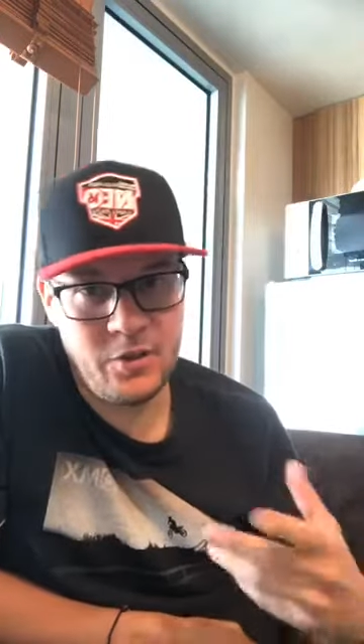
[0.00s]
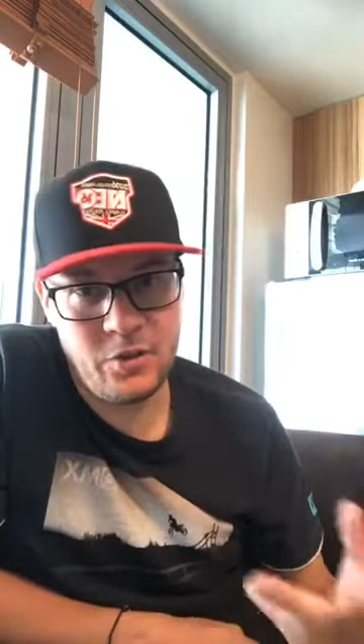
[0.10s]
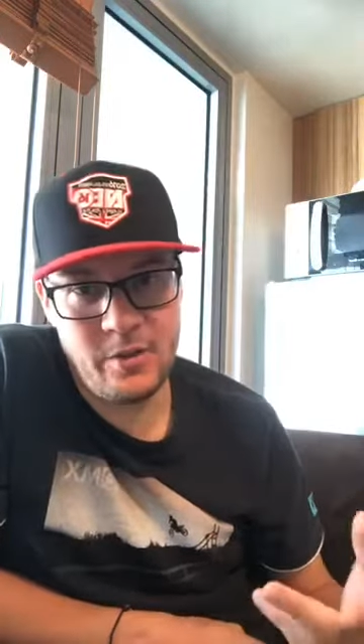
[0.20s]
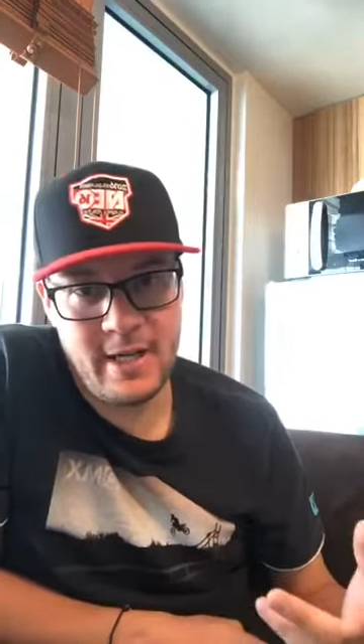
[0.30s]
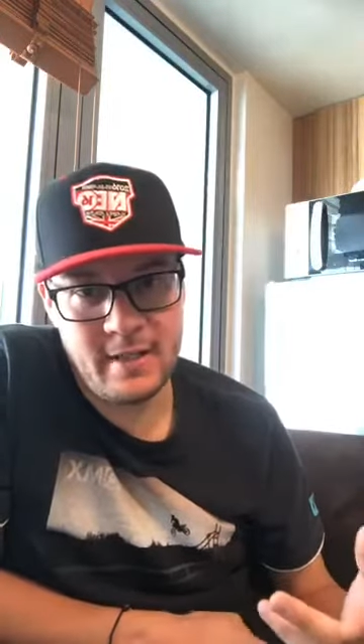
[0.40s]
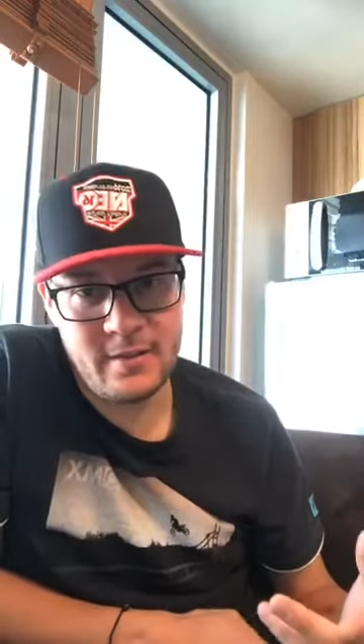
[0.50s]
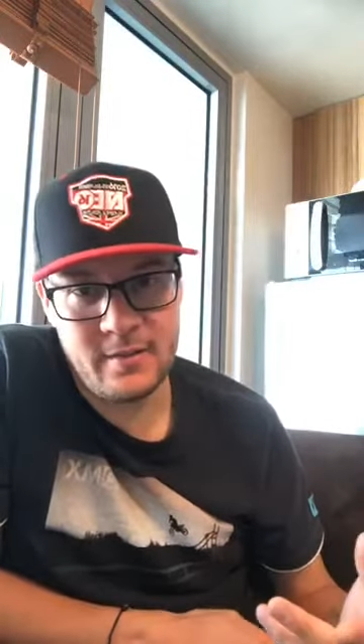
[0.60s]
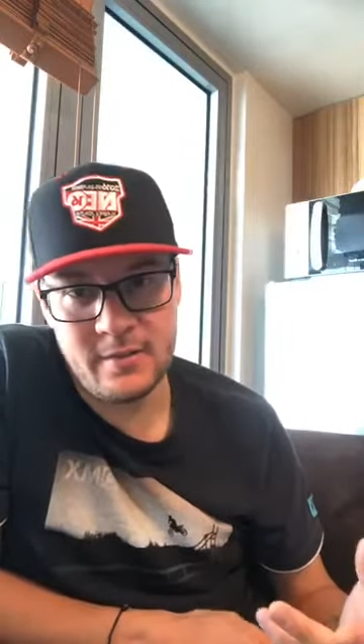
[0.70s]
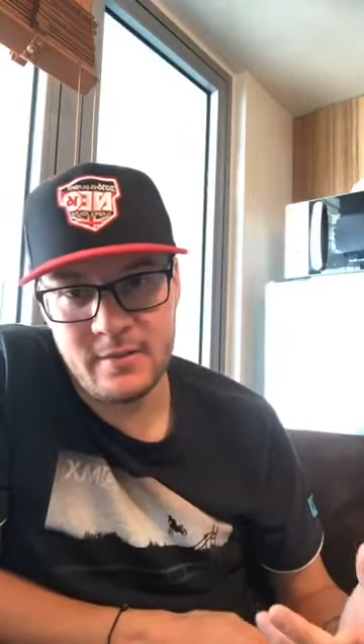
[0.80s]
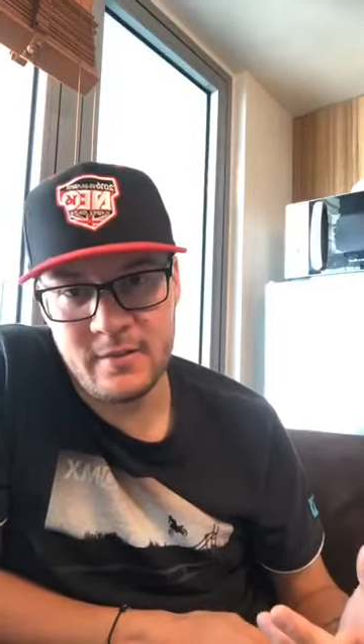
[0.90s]
do that
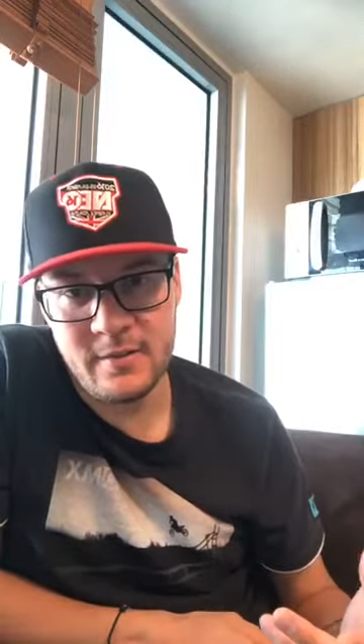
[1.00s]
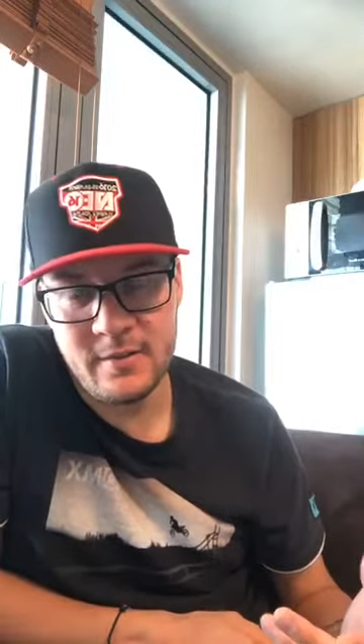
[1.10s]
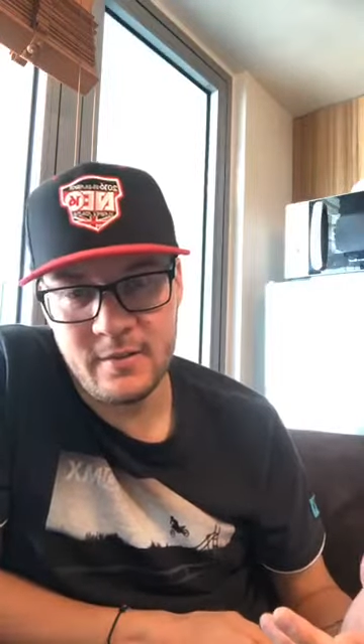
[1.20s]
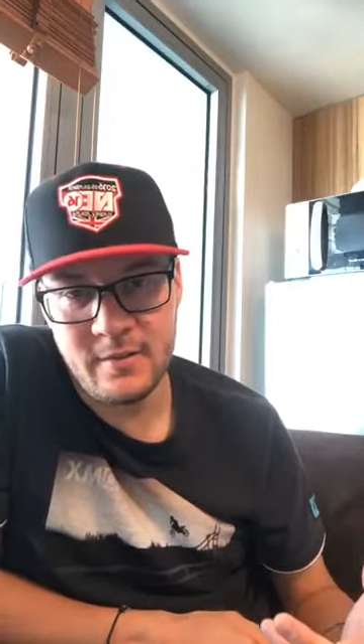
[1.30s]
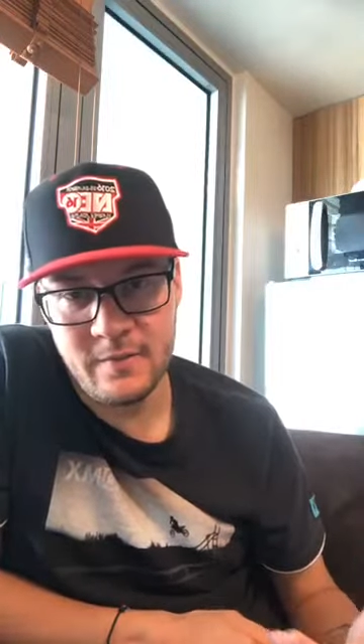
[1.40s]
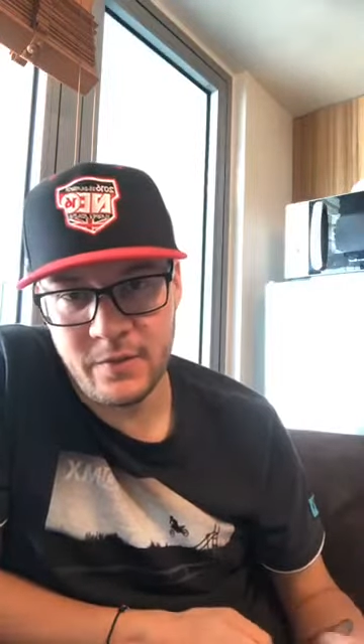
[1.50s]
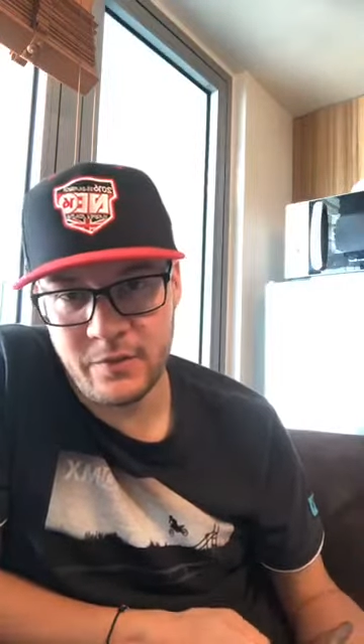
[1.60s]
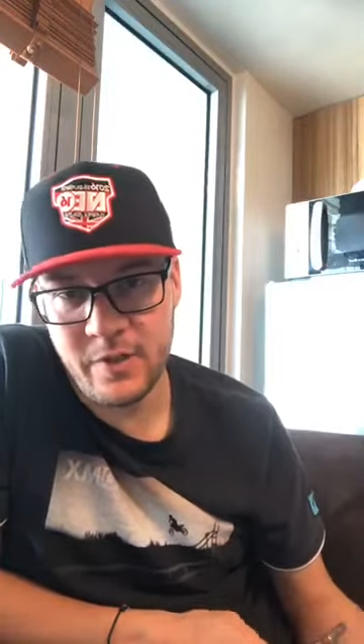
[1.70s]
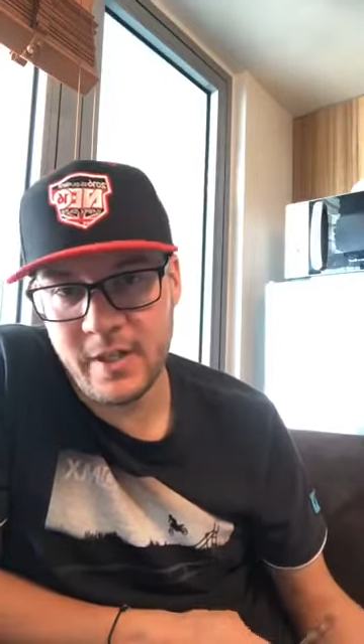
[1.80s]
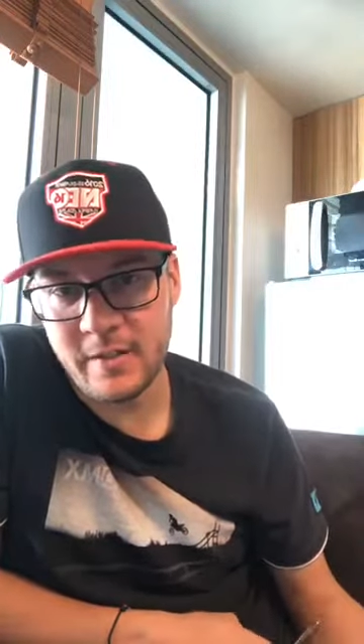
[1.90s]
for
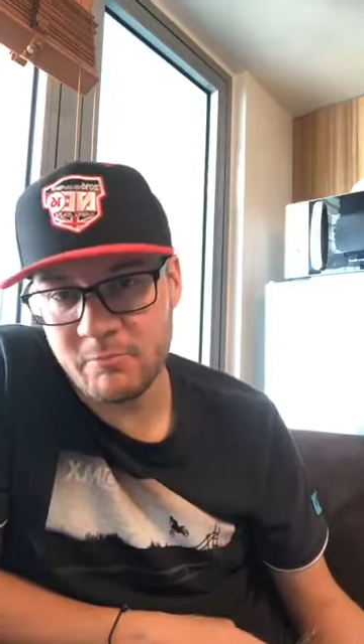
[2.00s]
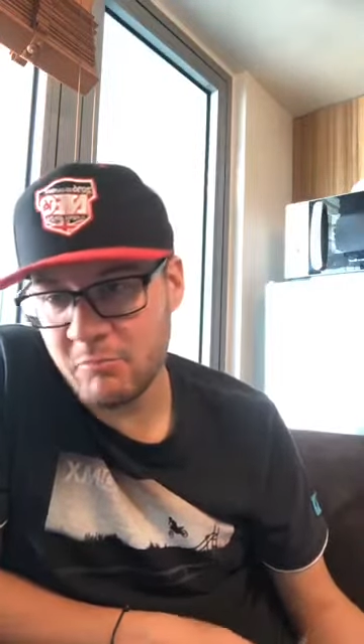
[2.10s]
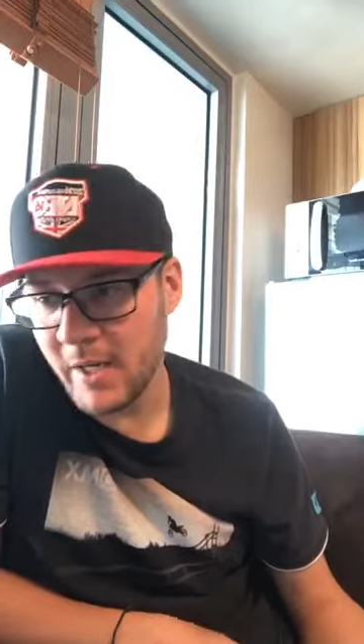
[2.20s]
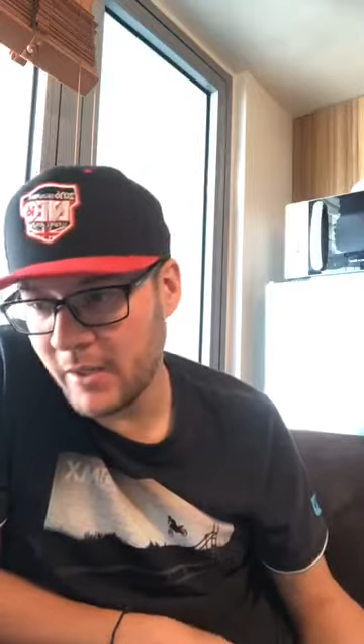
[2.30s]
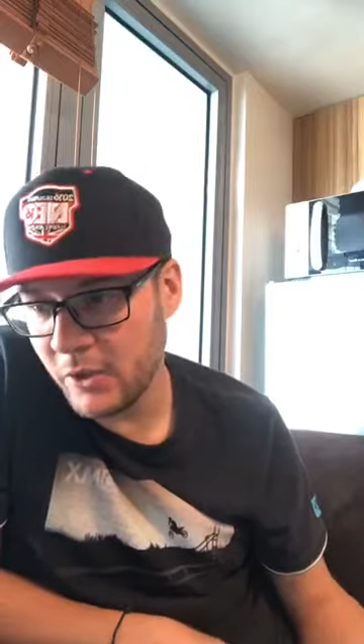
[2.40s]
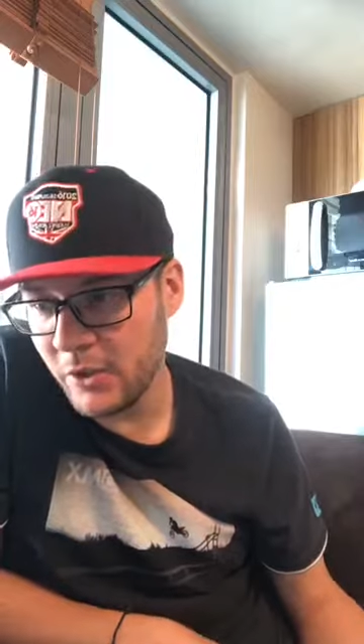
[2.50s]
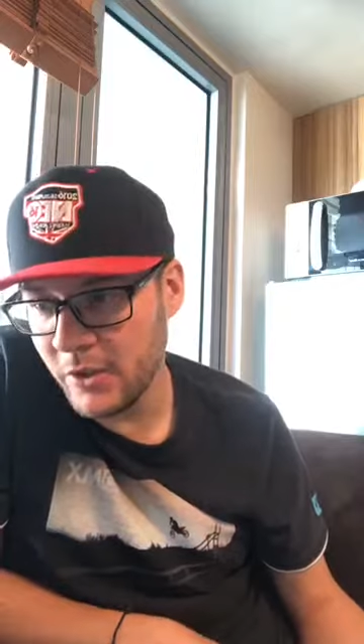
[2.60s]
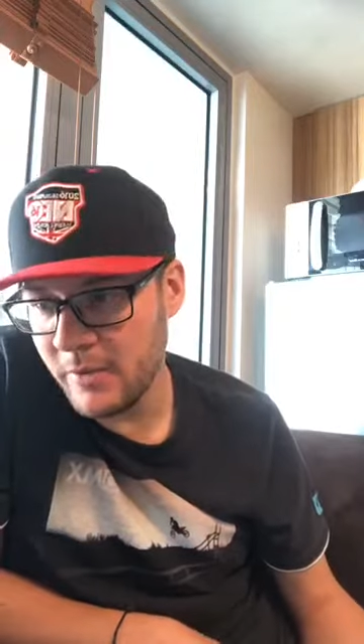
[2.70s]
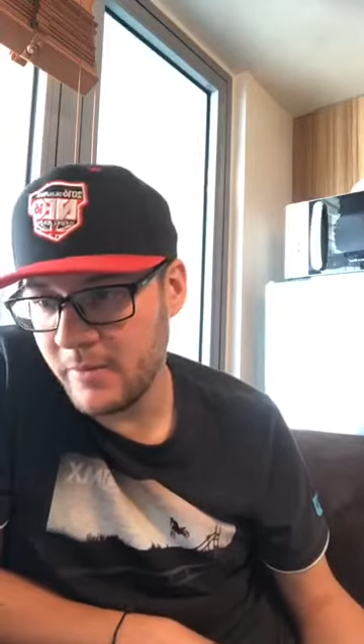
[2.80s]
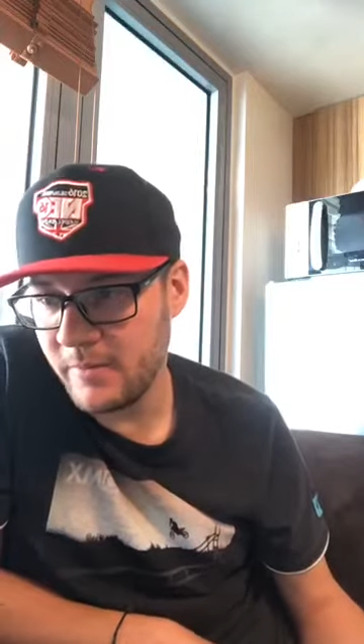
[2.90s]
free. I
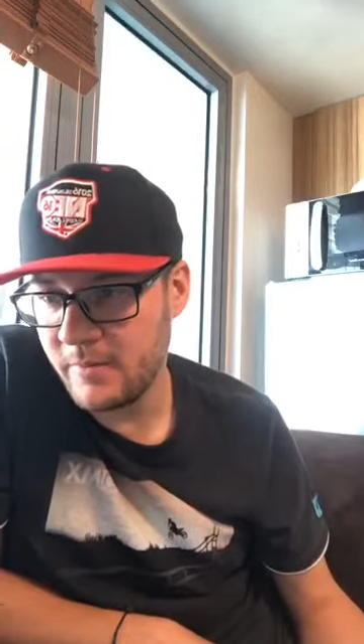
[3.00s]
could